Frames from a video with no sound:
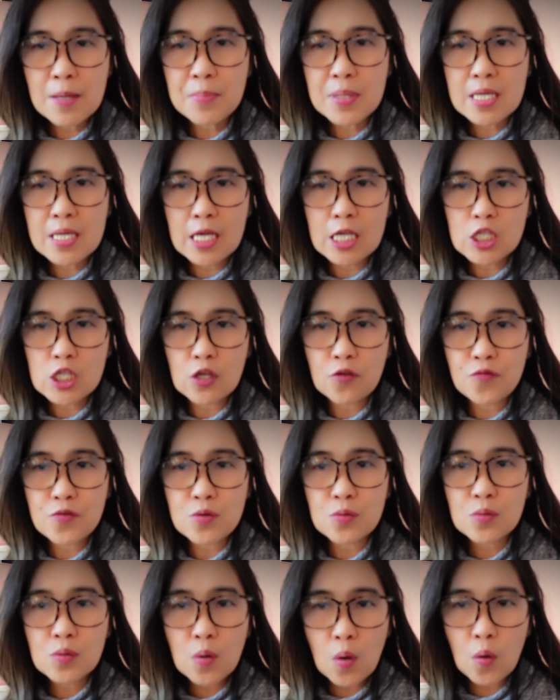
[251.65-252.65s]
because if
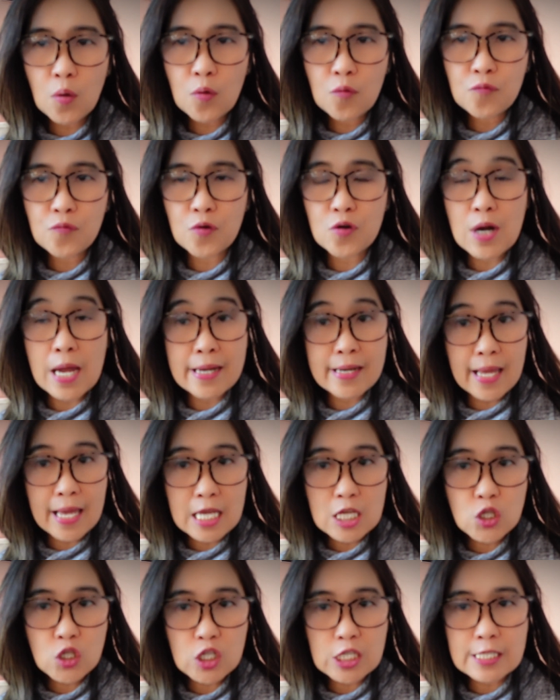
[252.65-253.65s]
you go for an
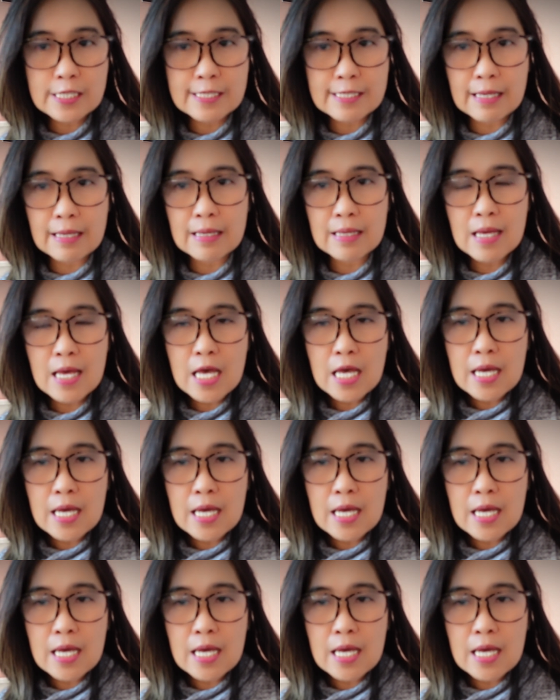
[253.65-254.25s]
agency,